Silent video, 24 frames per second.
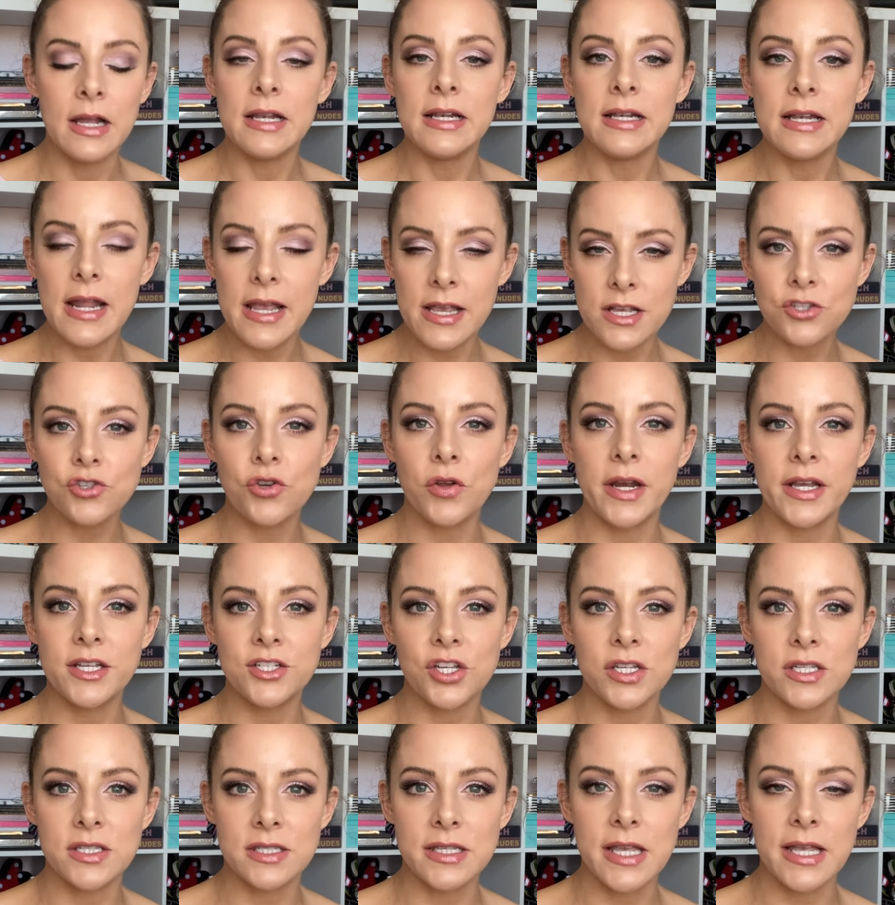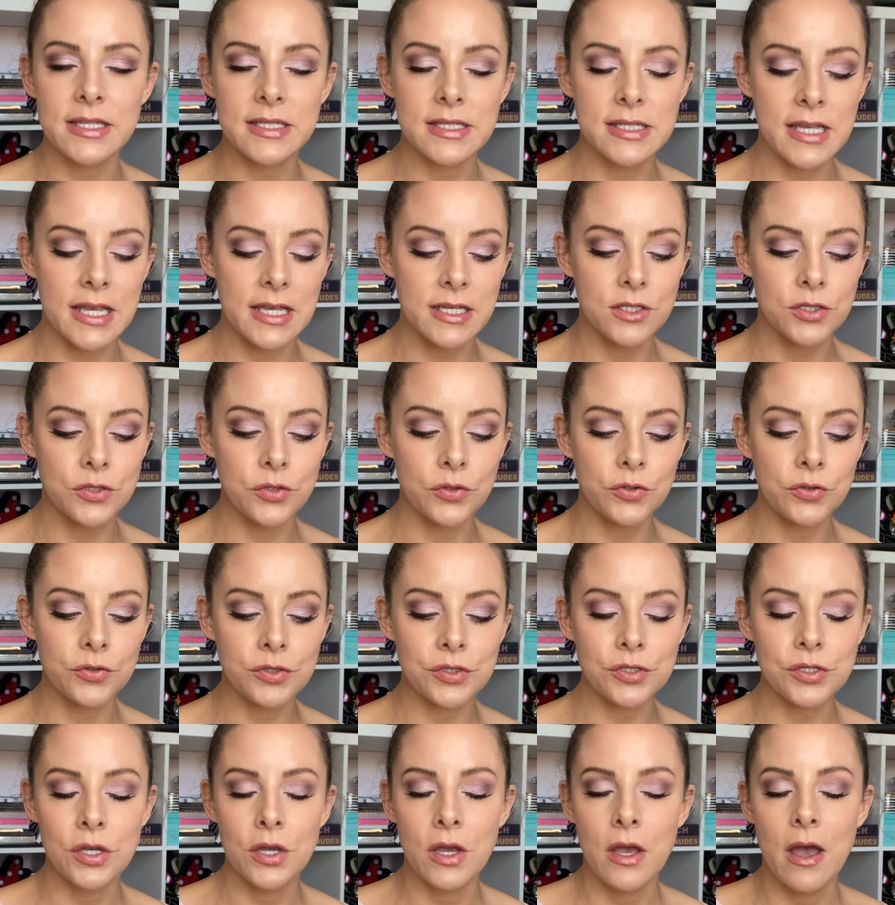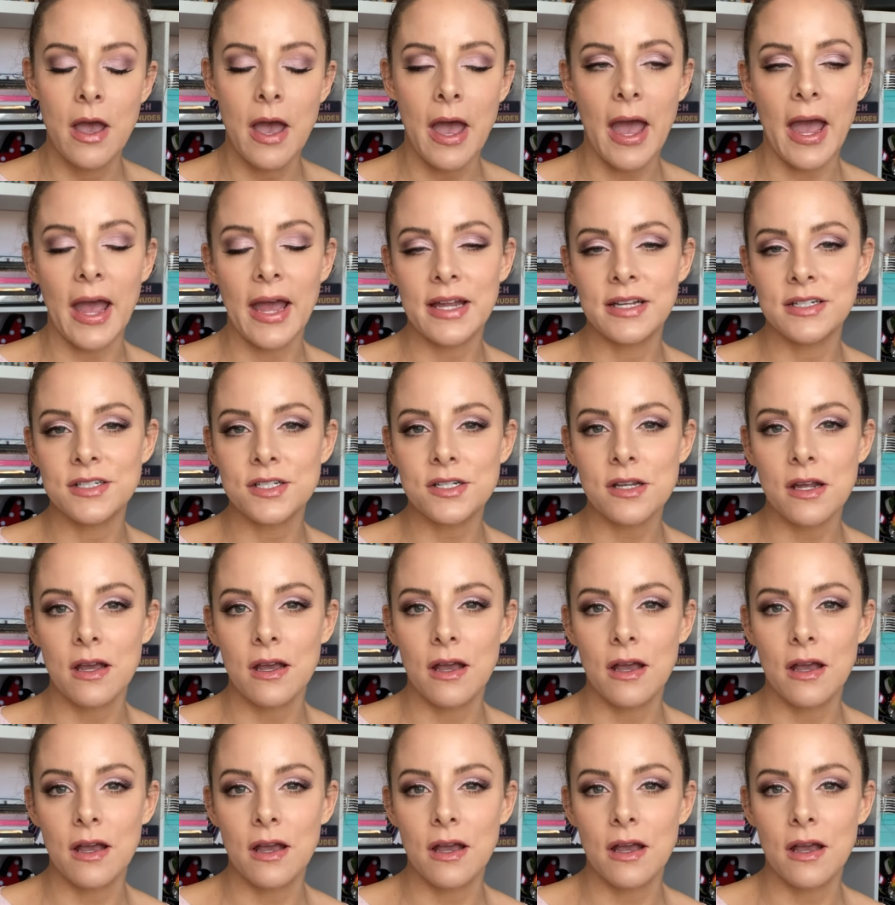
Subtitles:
Literally just dead sea salt. And,